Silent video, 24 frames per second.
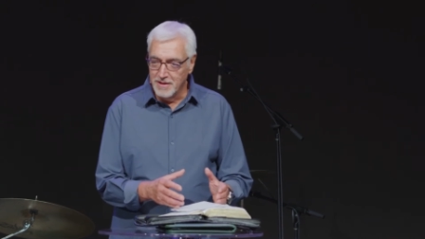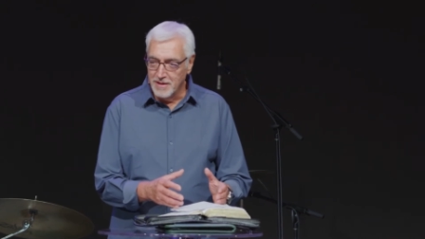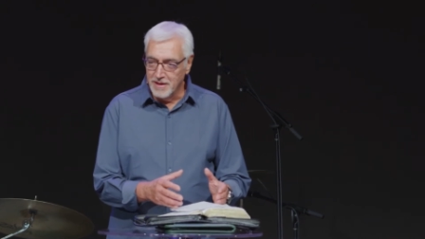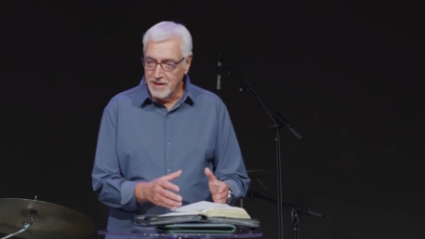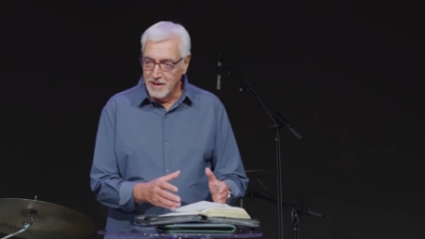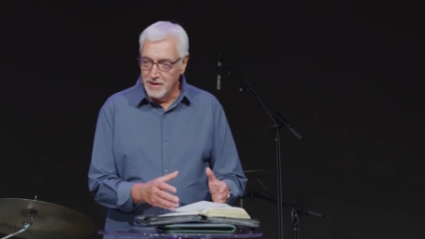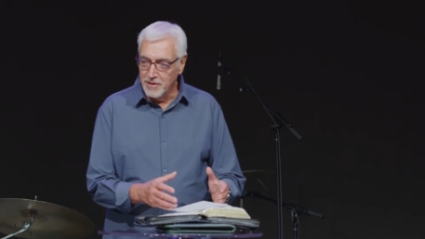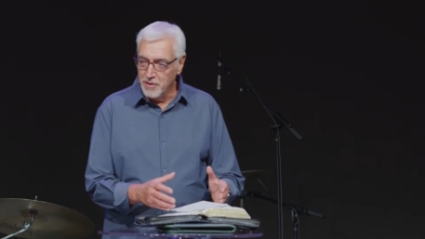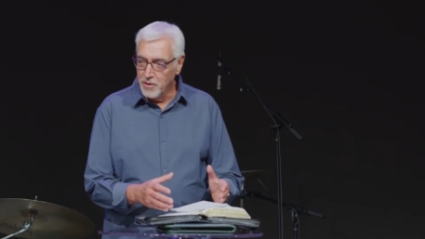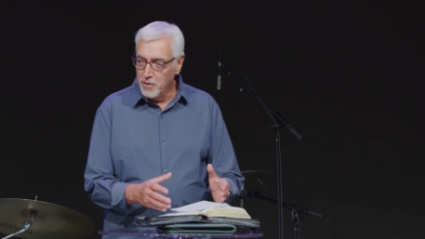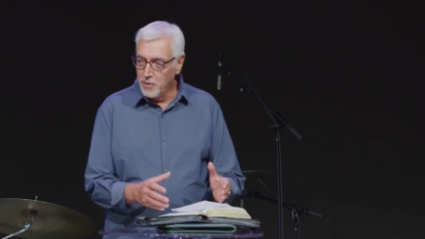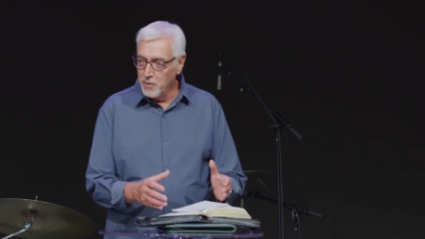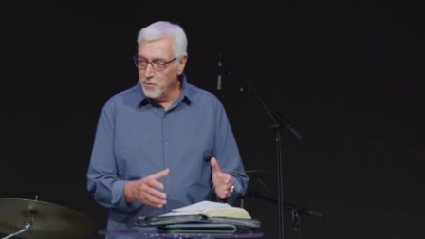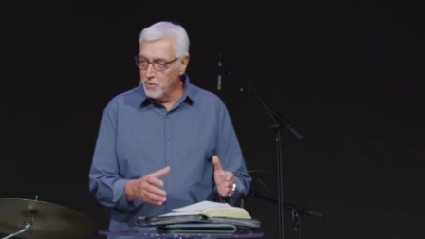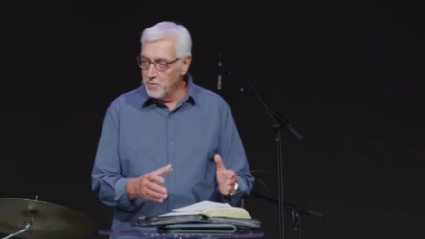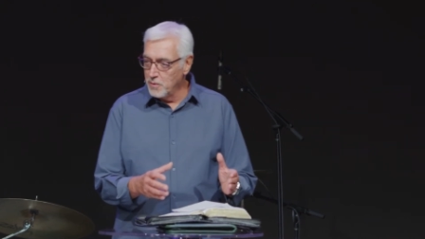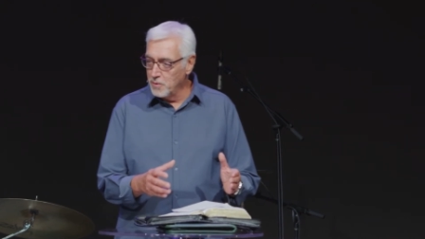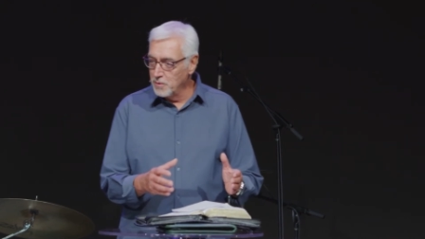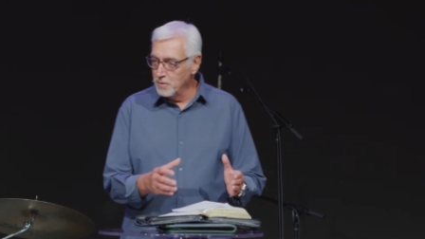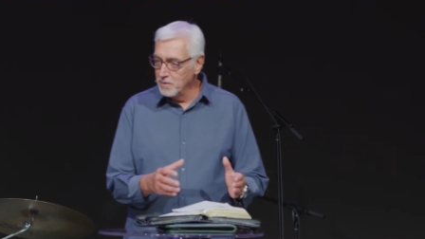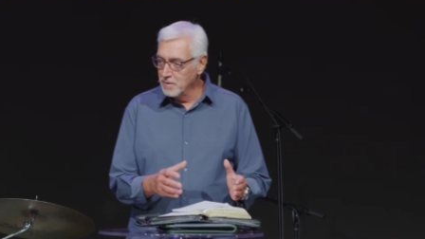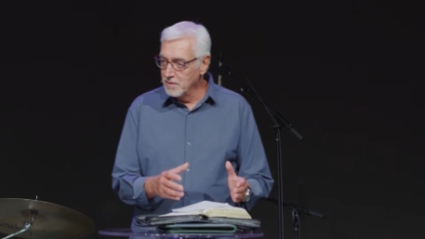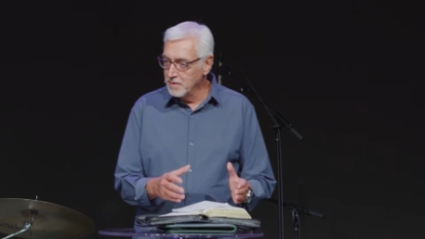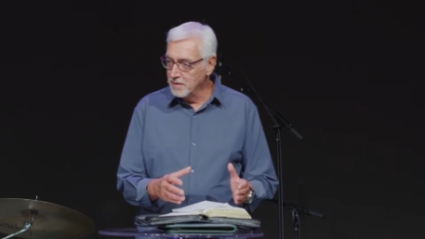and
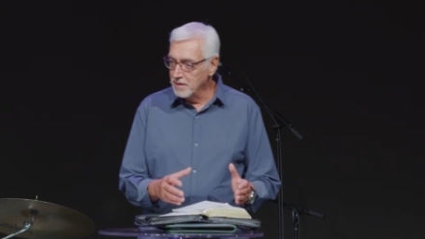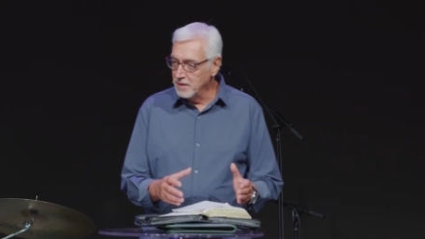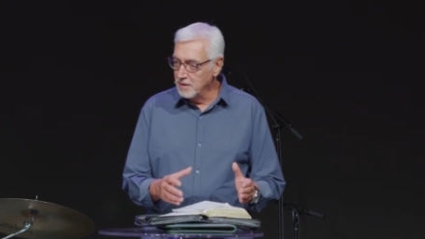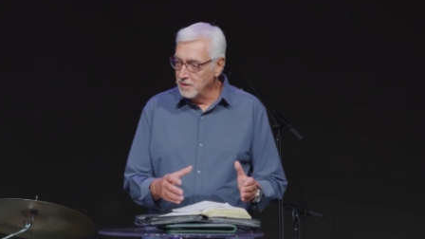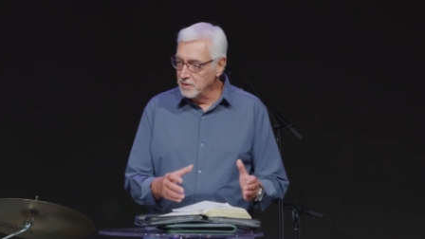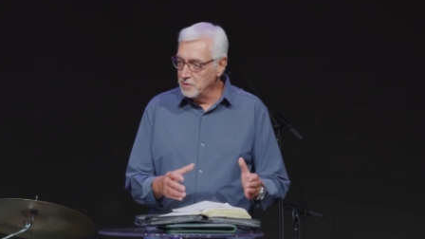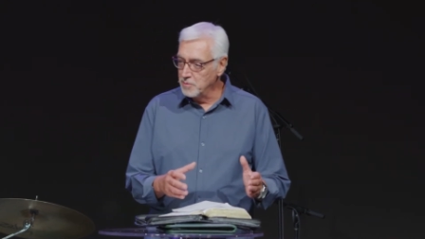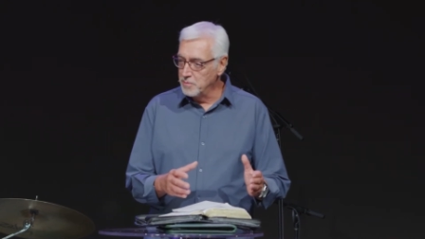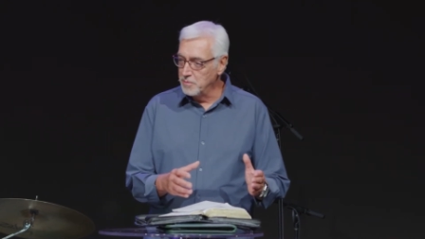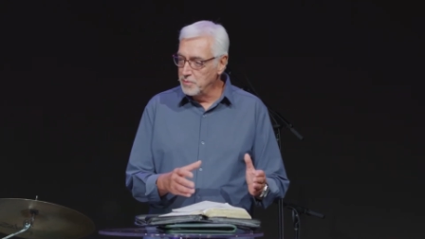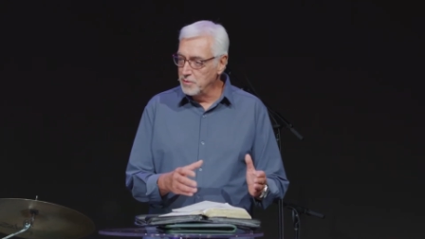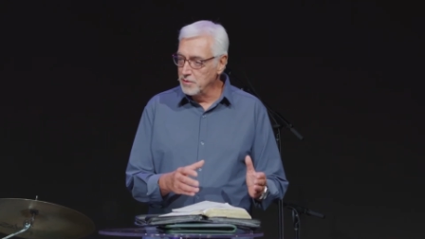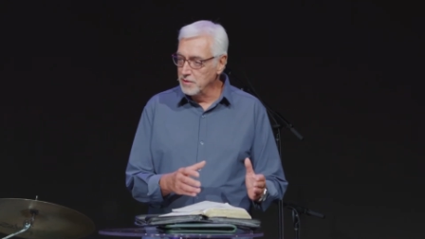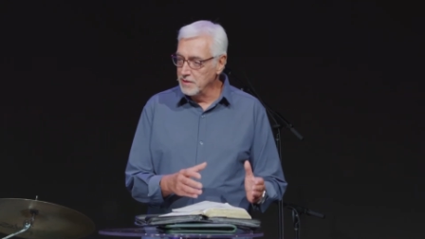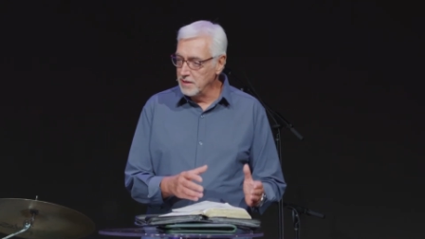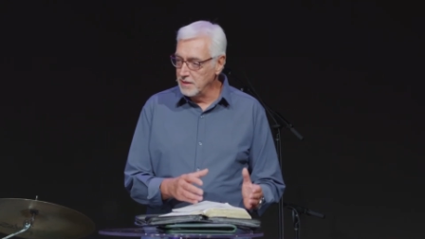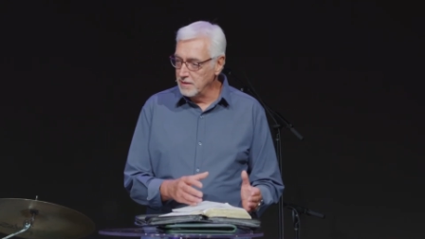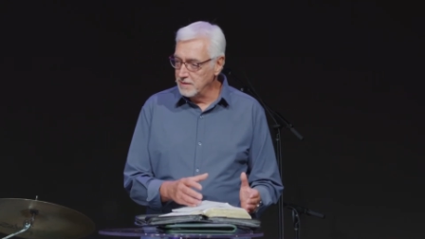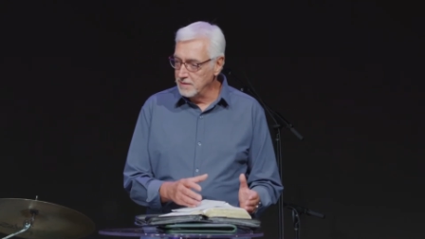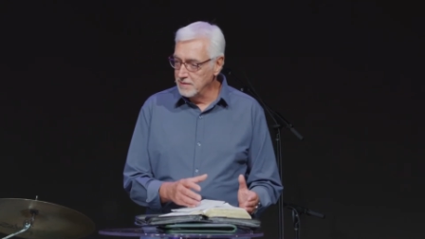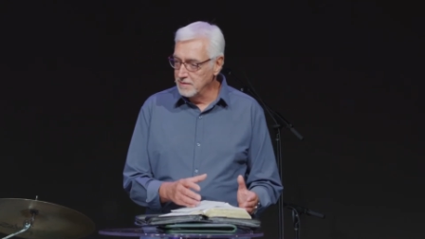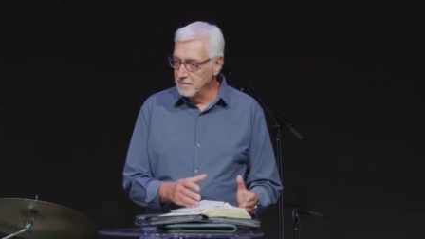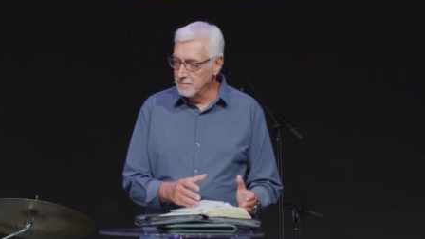whole and complete.